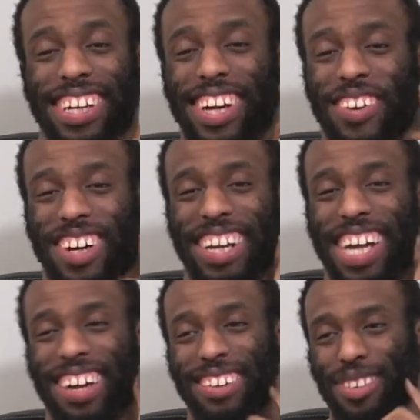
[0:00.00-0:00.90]
a cricket
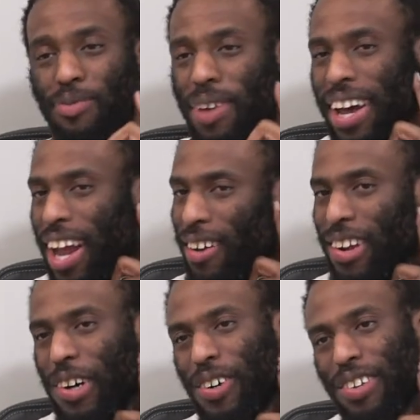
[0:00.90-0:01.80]
out of somebody. I don't
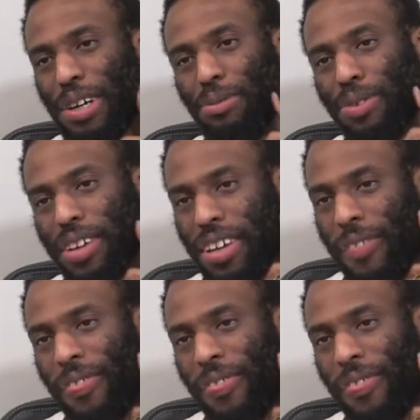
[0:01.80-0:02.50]
know who it's gonna be.